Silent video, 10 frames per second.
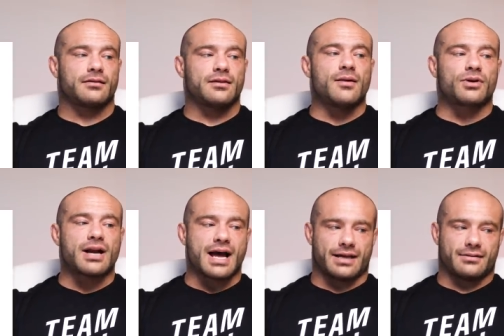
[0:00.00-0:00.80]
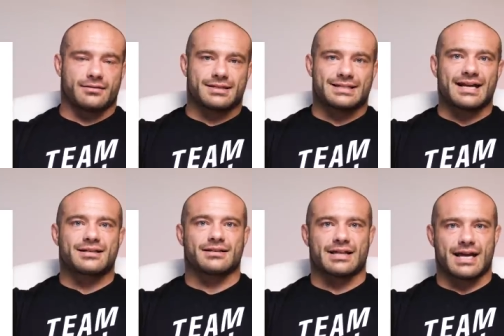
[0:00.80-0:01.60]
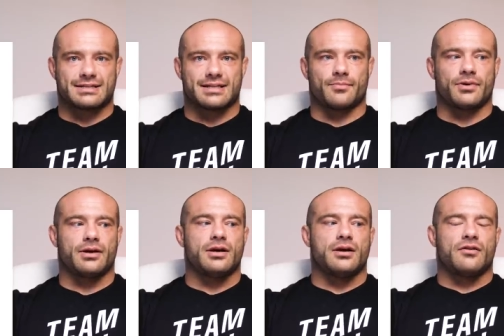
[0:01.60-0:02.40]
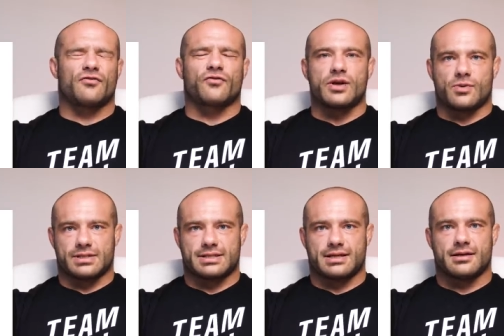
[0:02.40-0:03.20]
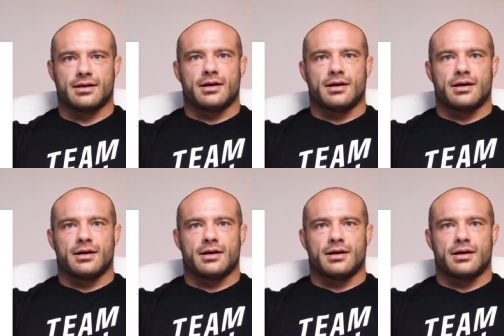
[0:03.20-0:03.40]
Number nine, second to last tip, frequency.